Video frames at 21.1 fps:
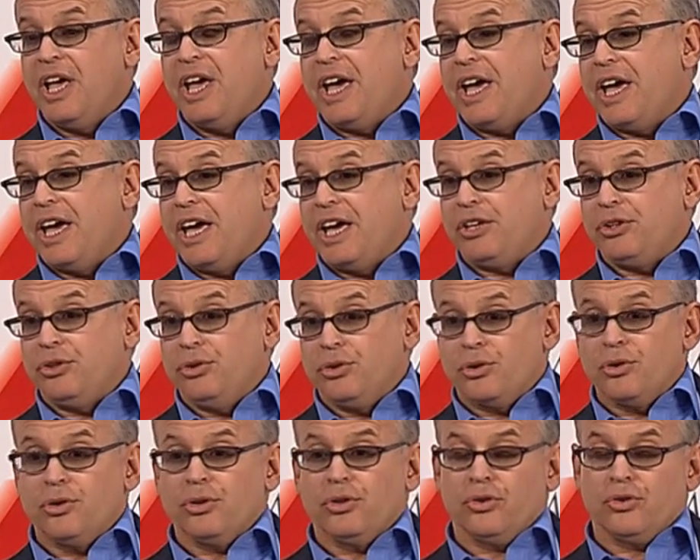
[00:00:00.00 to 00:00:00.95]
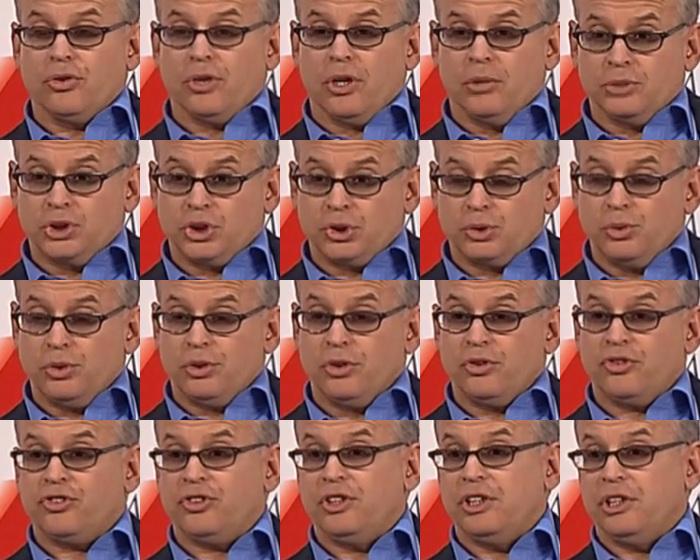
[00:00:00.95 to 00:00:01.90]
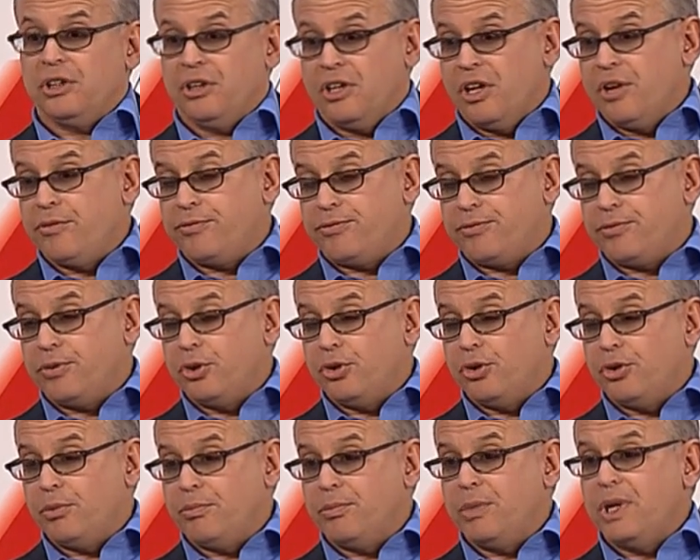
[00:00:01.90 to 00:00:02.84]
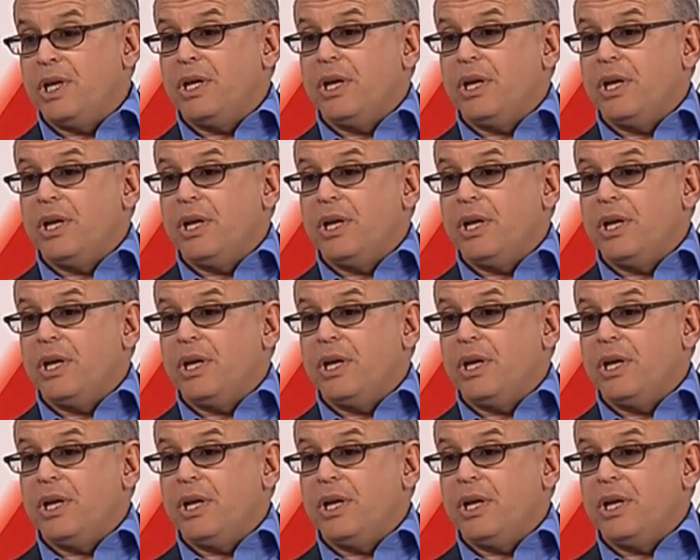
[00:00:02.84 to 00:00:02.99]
And you're going to, I'm sure, see Love Film,